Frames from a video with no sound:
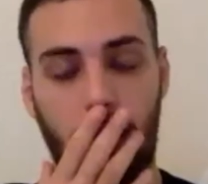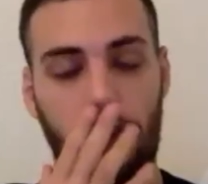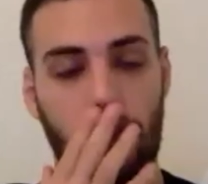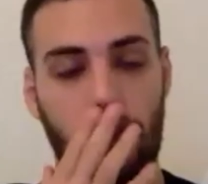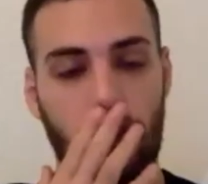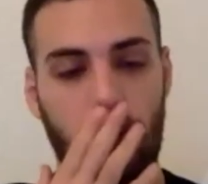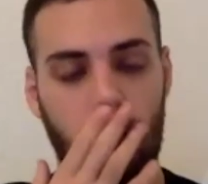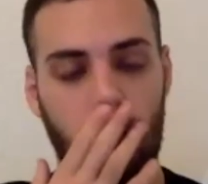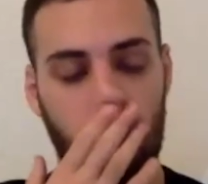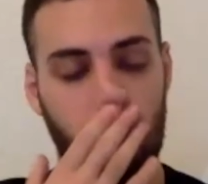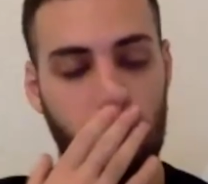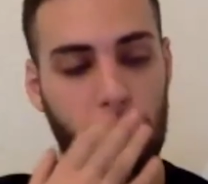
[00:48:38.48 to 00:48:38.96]

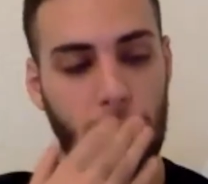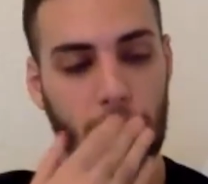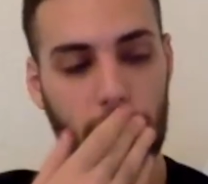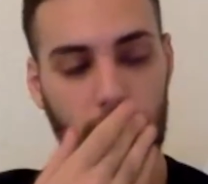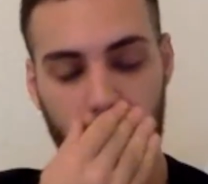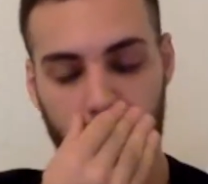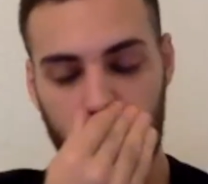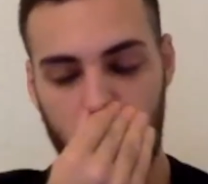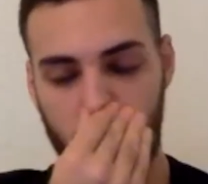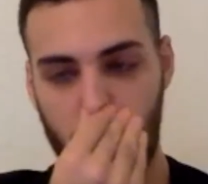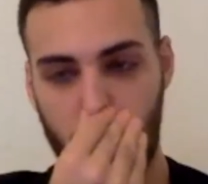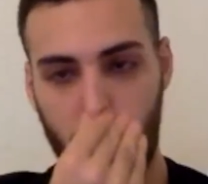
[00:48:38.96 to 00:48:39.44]
Um,
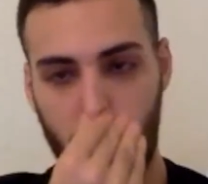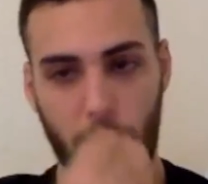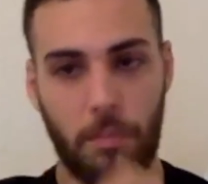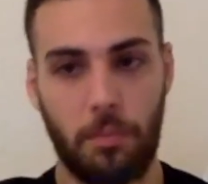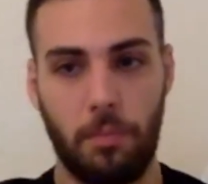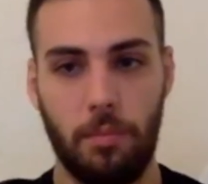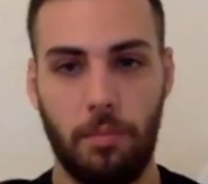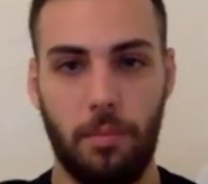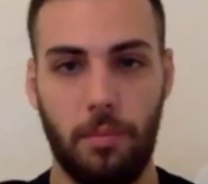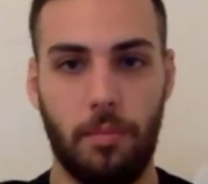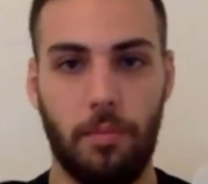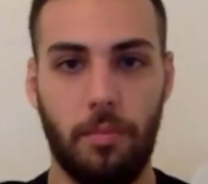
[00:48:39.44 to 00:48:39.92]

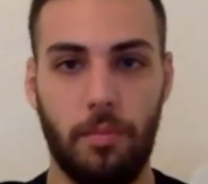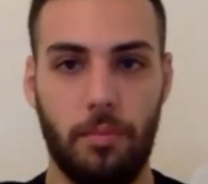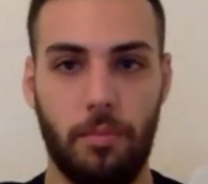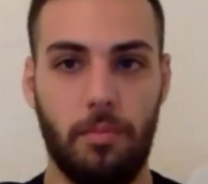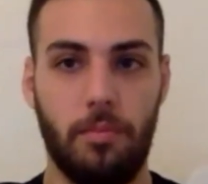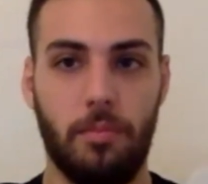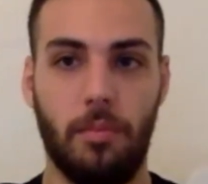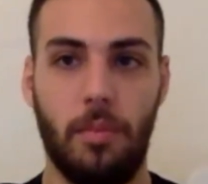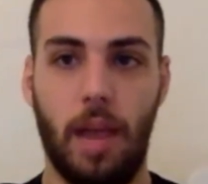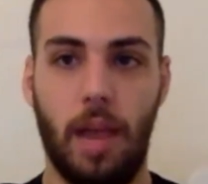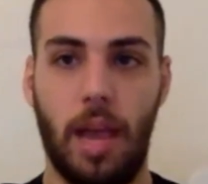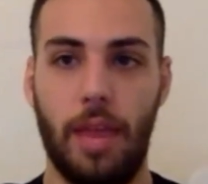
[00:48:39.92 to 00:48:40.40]

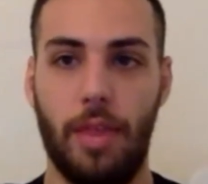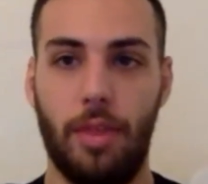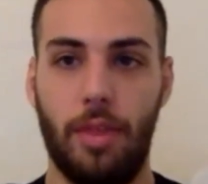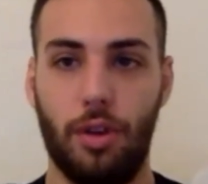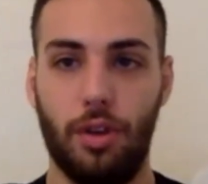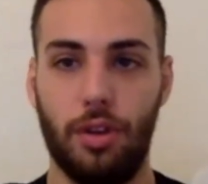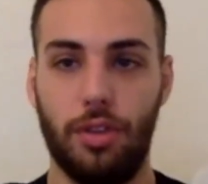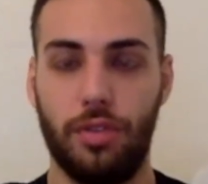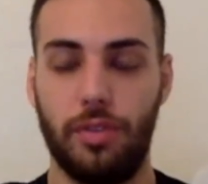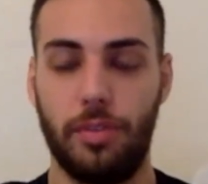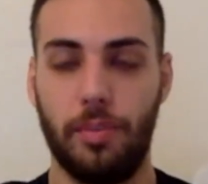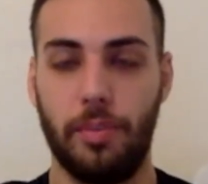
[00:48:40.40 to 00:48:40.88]
my
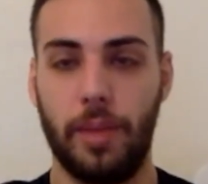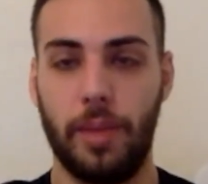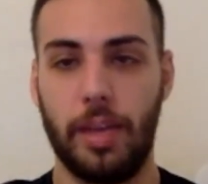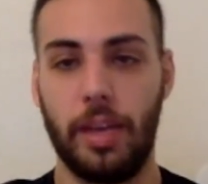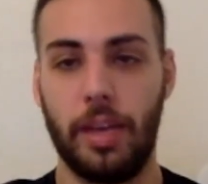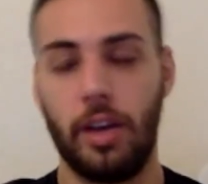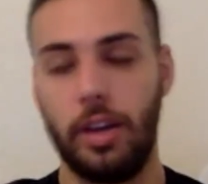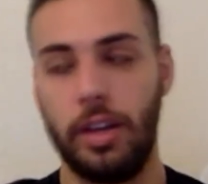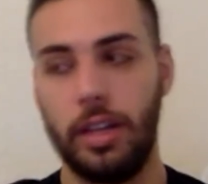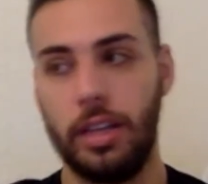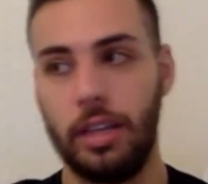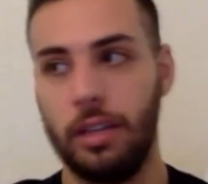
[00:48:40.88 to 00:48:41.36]
thoughts from being
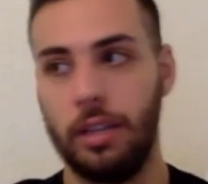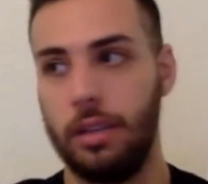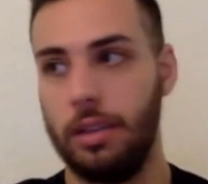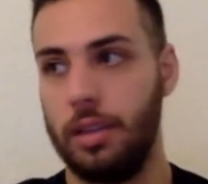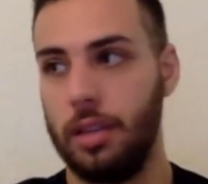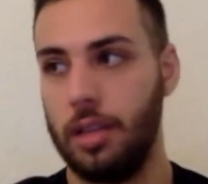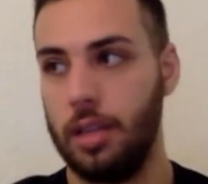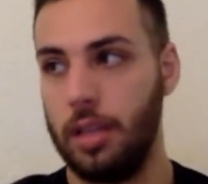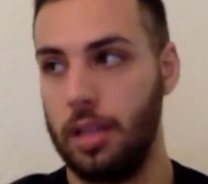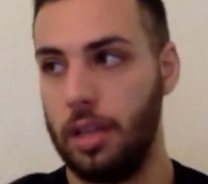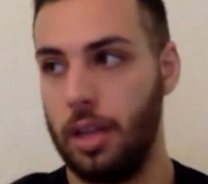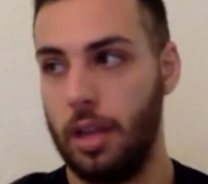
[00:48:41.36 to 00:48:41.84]
on it:
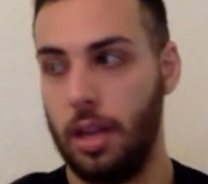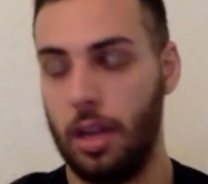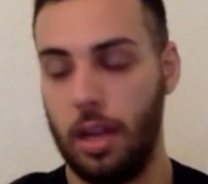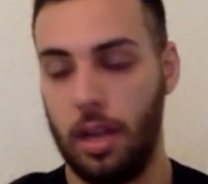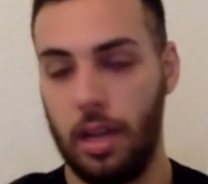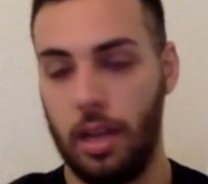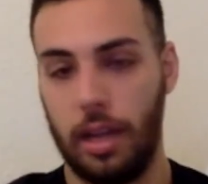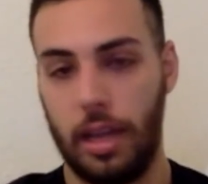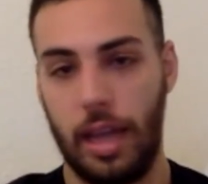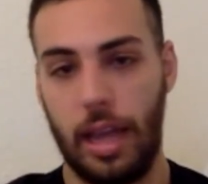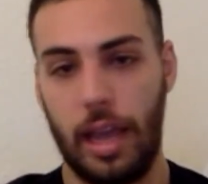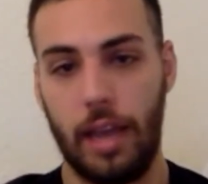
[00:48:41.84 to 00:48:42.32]

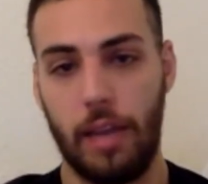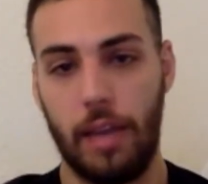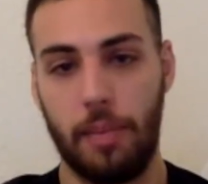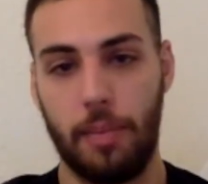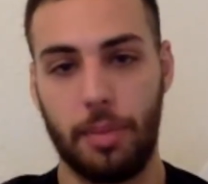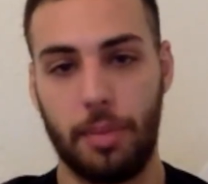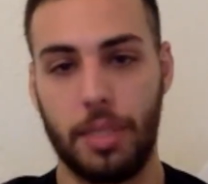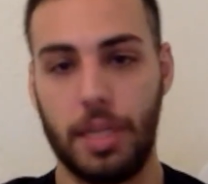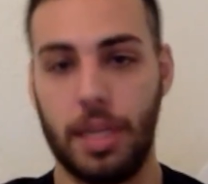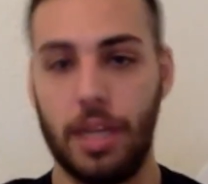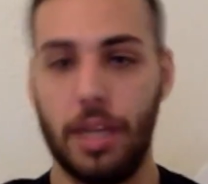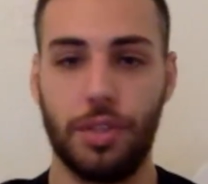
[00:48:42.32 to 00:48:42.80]
eighty
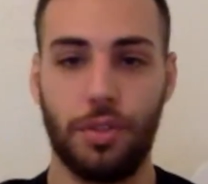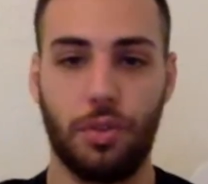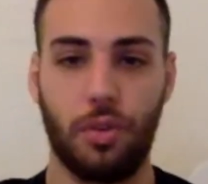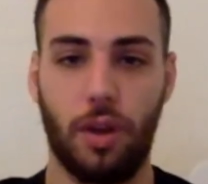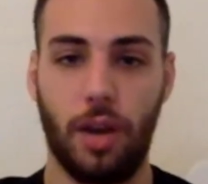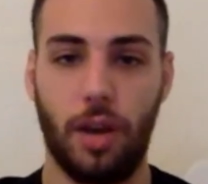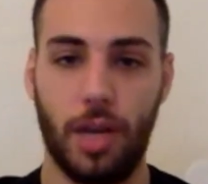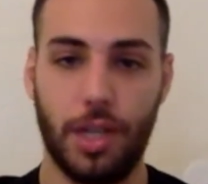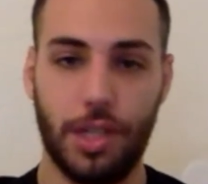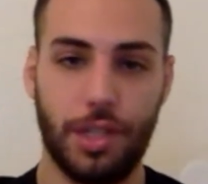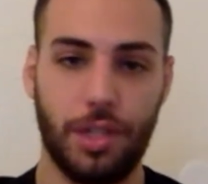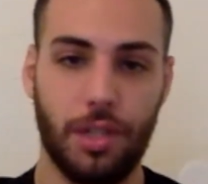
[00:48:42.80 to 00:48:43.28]
percent is
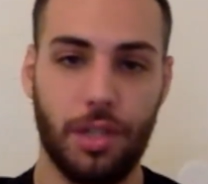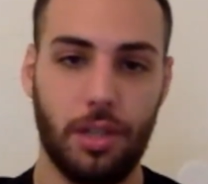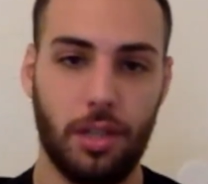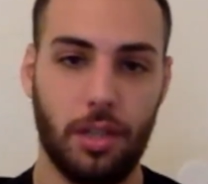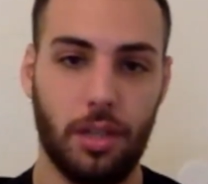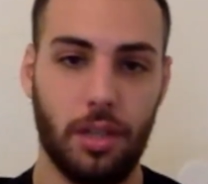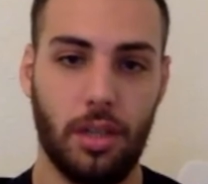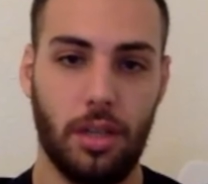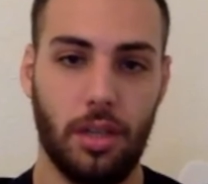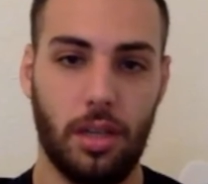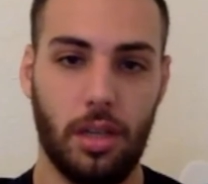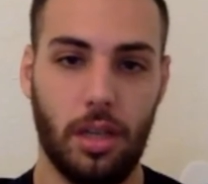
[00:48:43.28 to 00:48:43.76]
trash,
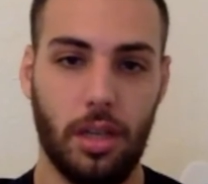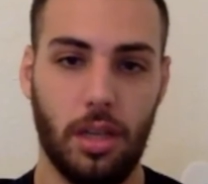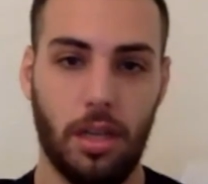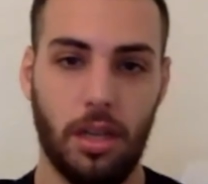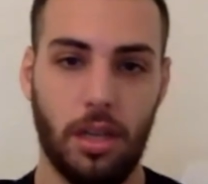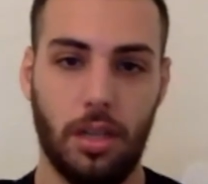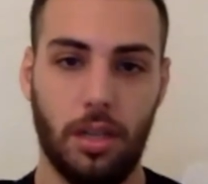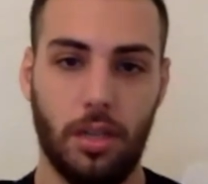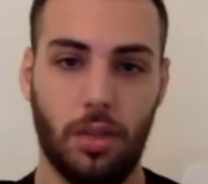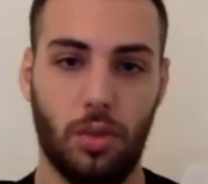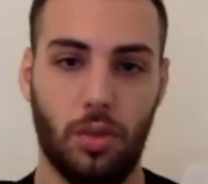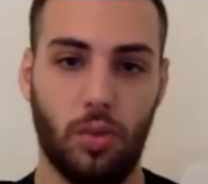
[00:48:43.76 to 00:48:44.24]

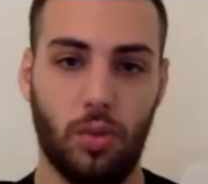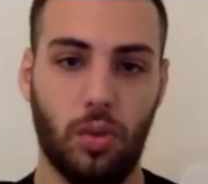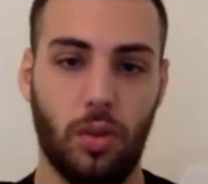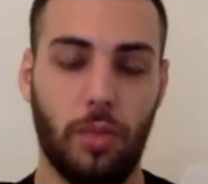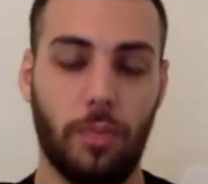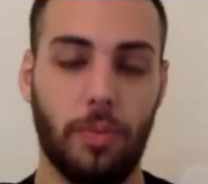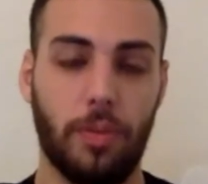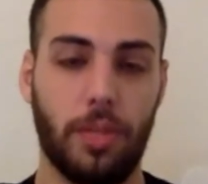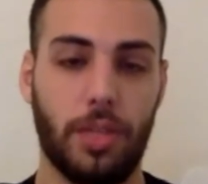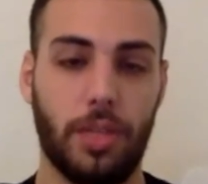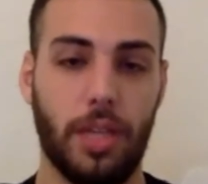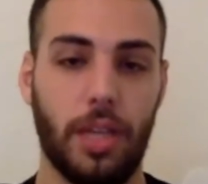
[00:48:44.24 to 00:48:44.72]
twenty
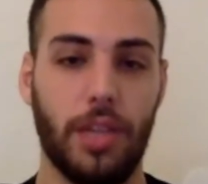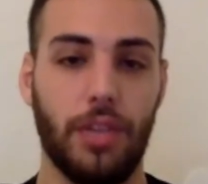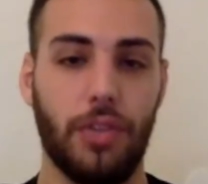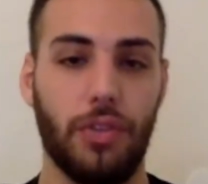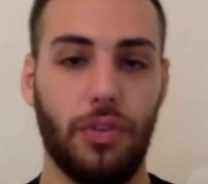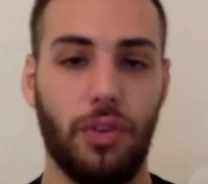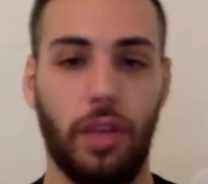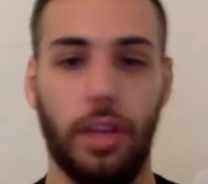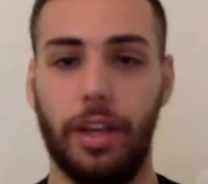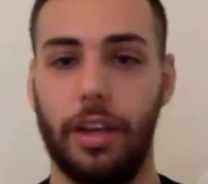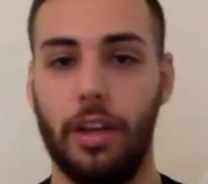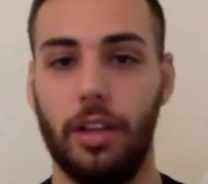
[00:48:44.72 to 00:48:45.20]
percent is
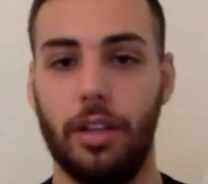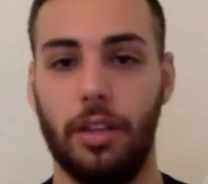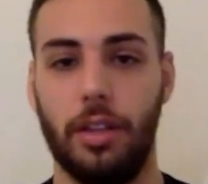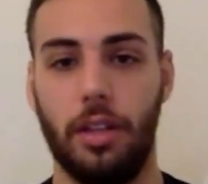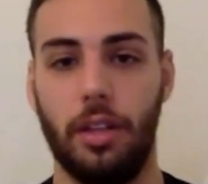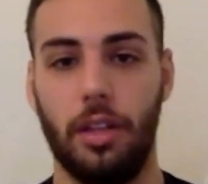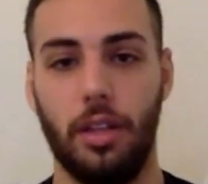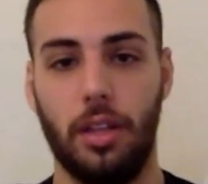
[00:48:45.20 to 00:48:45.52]
really good.